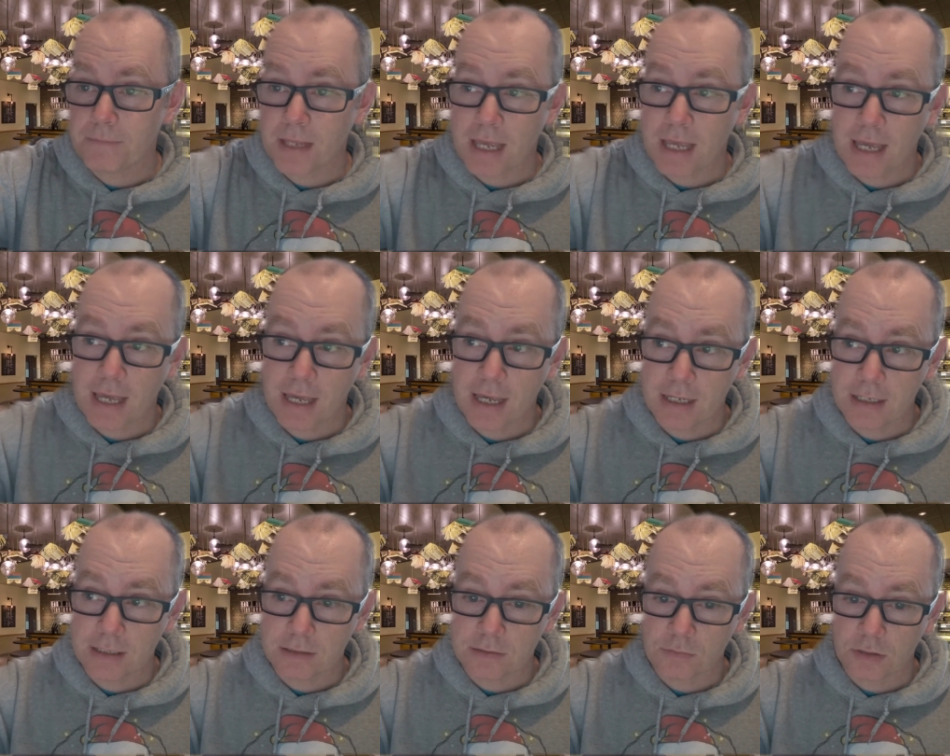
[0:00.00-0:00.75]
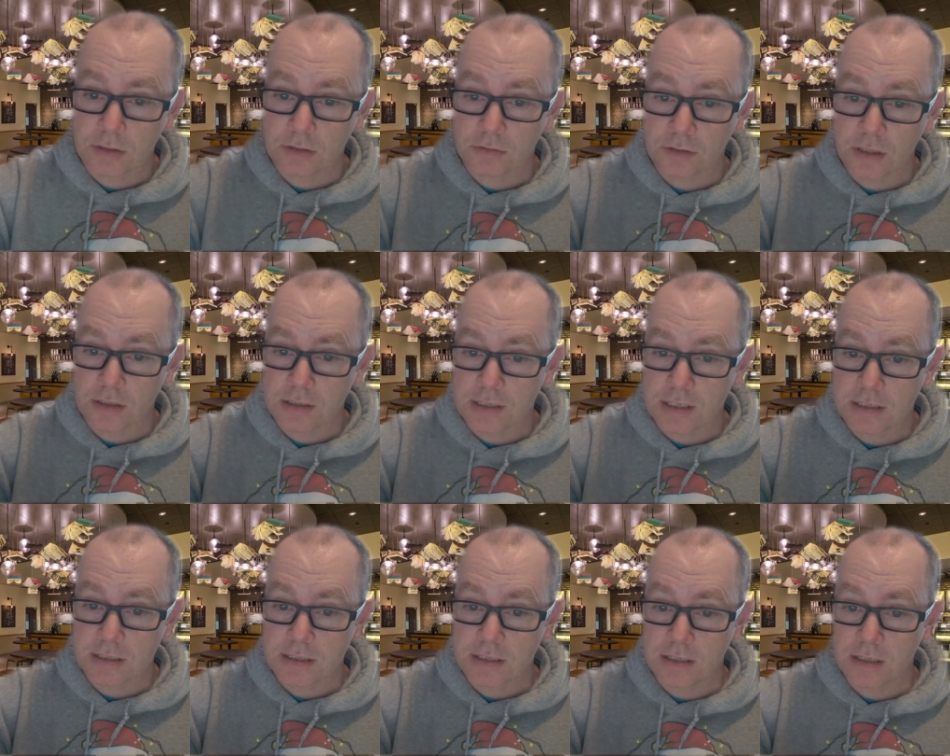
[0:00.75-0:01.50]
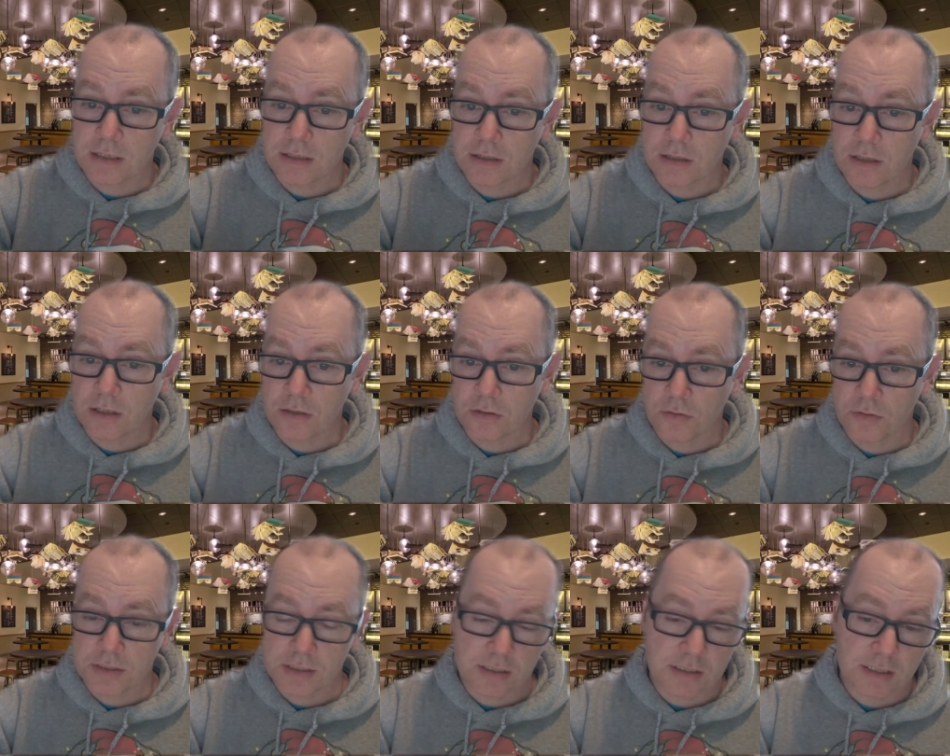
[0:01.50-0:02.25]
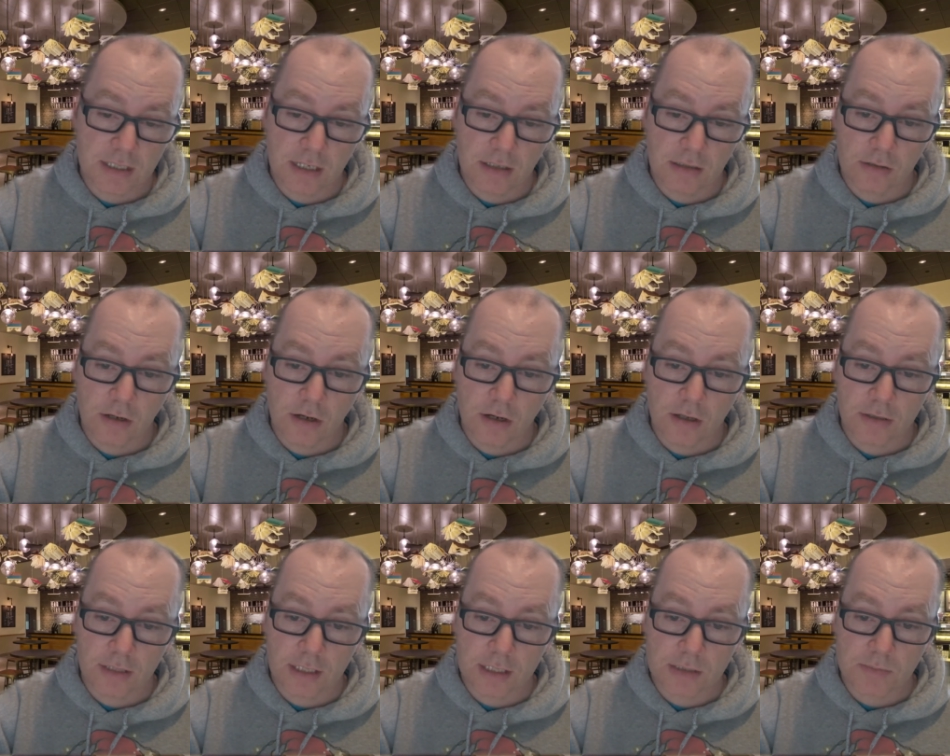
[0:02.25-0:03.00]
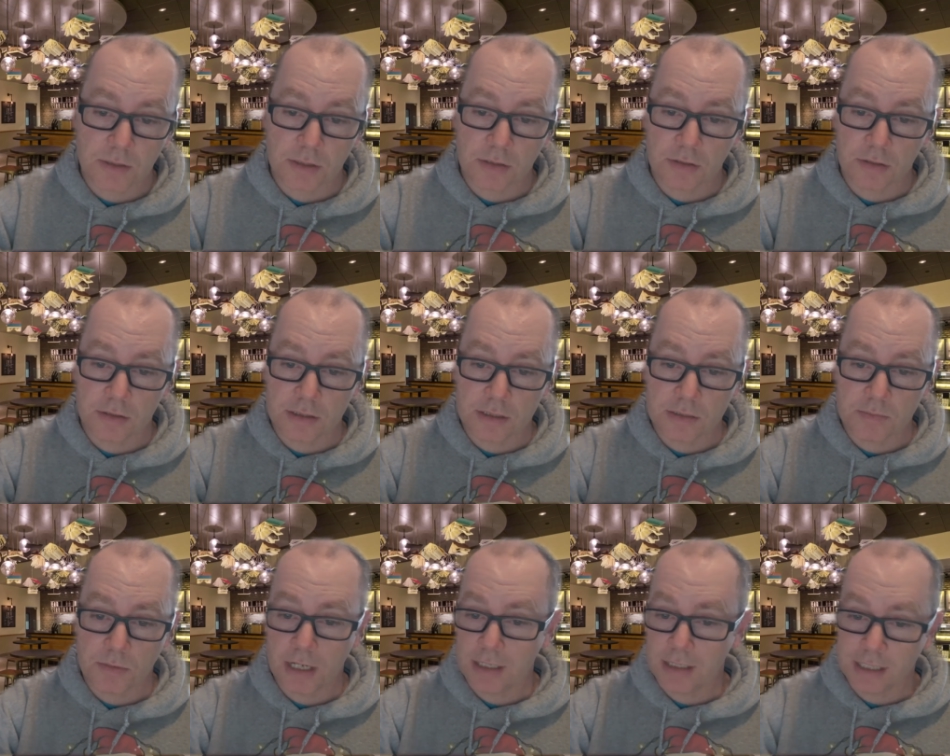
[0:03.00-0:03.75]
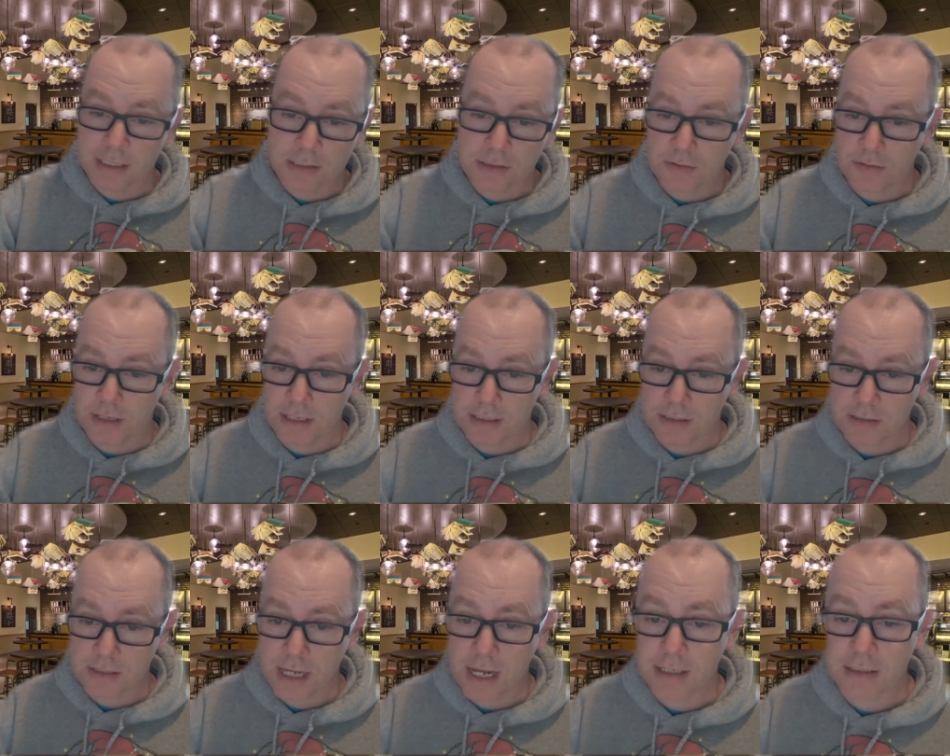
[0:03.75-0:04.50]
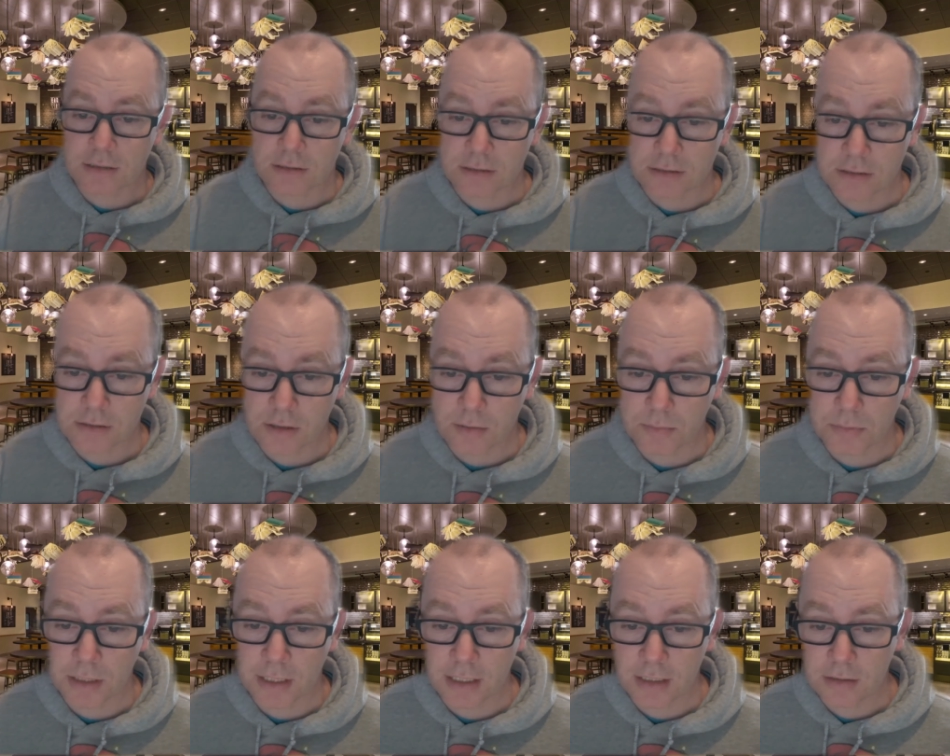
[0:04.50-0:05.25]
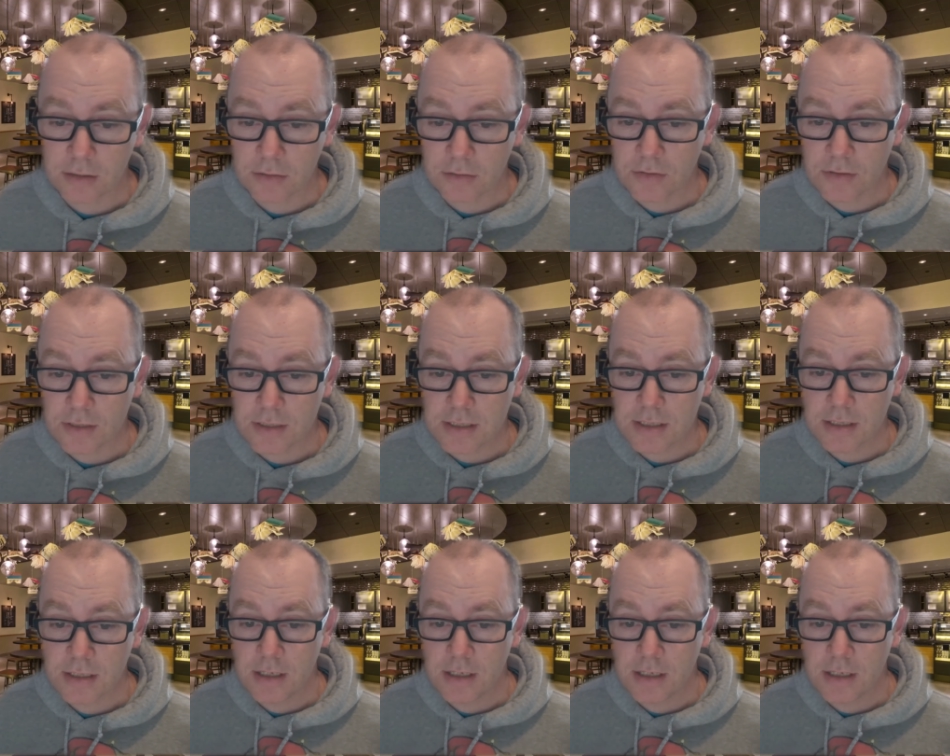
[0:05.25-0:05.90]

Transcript: and what you'll notice is the noise is now gone. That's because my Alexa actually stopped playing the noise.